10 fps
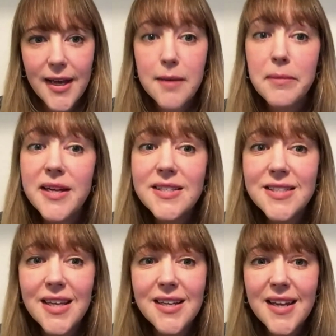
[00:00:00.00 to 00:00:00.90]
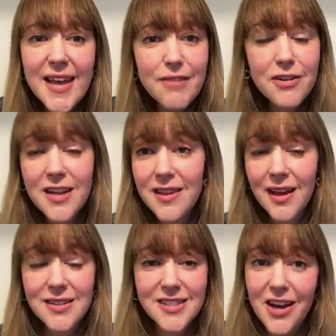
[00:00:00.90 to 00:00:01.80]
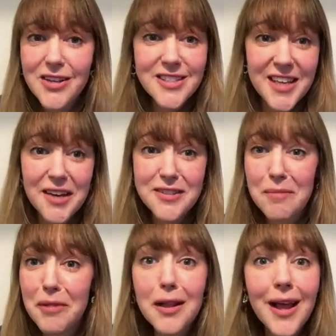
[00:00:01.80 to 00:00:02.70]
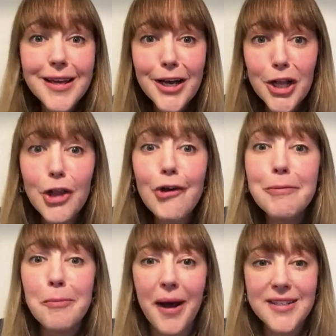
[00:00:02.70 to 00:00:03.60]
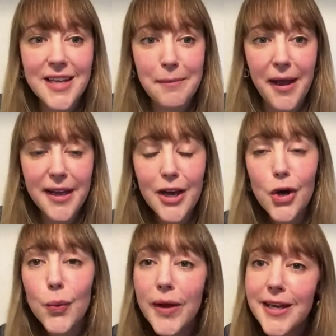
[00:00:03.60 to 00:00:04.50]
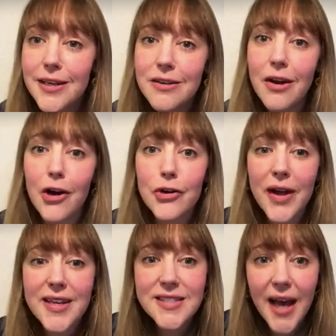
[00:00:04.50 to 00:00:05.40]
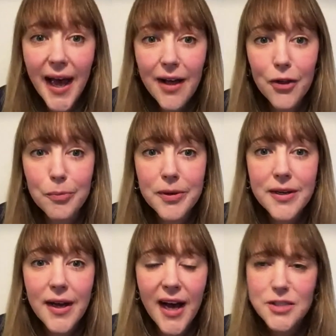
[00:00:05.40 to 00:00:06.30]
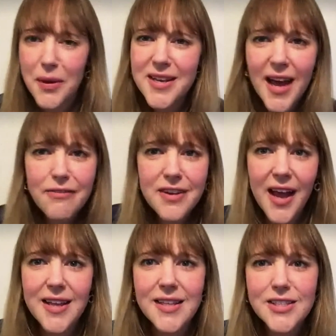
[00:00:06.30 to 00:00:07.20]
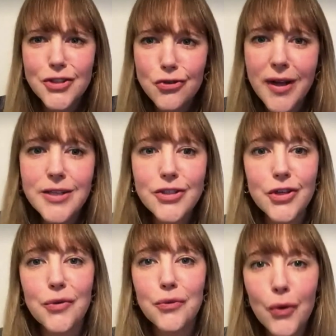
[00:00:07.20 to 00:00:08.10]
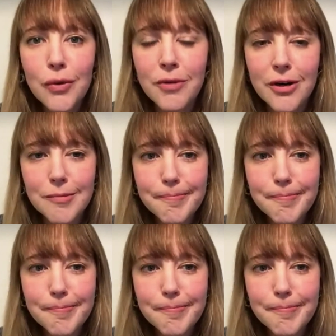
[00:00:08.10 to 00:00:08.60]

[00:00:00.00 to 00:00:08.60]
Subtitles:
It means that even in the uncertainty of something like a global pandemic, we can know his help as we navigate this strange new normal.